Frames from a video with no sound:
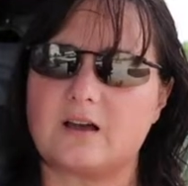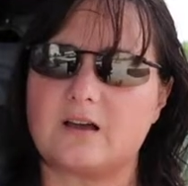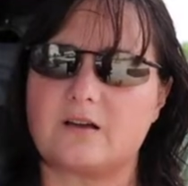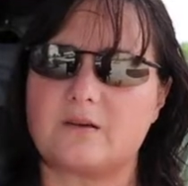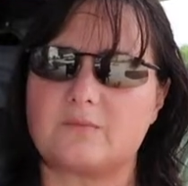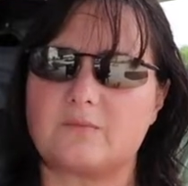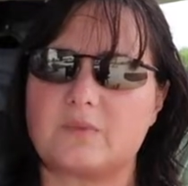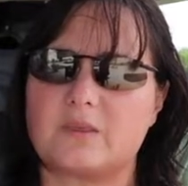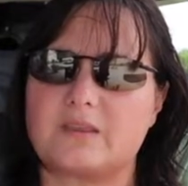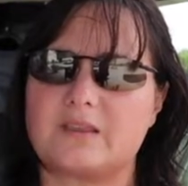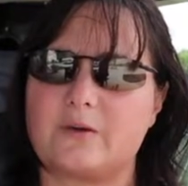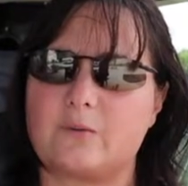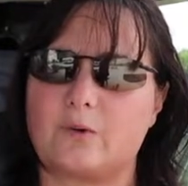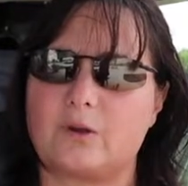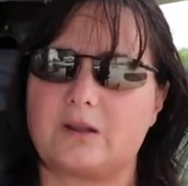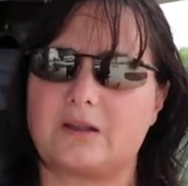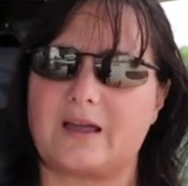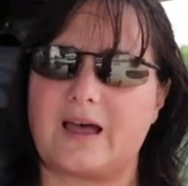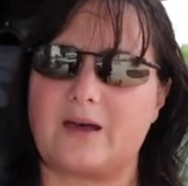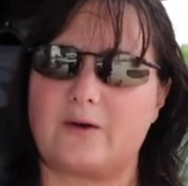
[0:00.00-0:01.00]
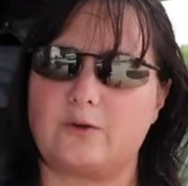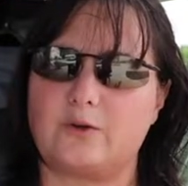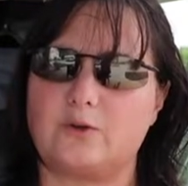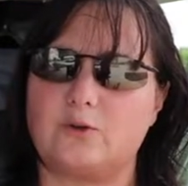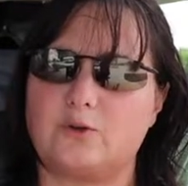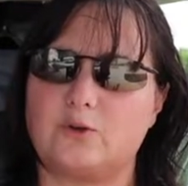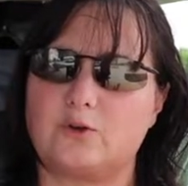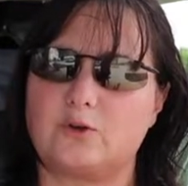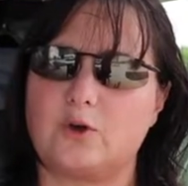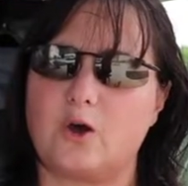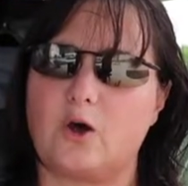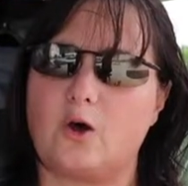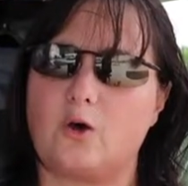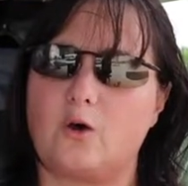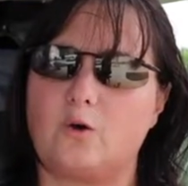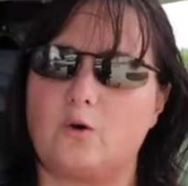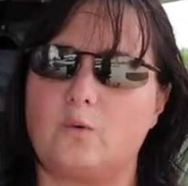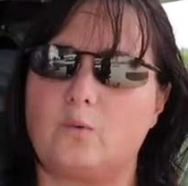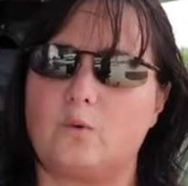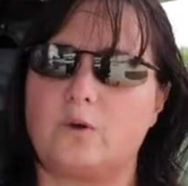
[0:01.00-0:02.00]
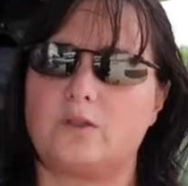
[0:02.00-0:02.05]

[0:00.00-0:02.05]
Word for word: um, they will allow you to go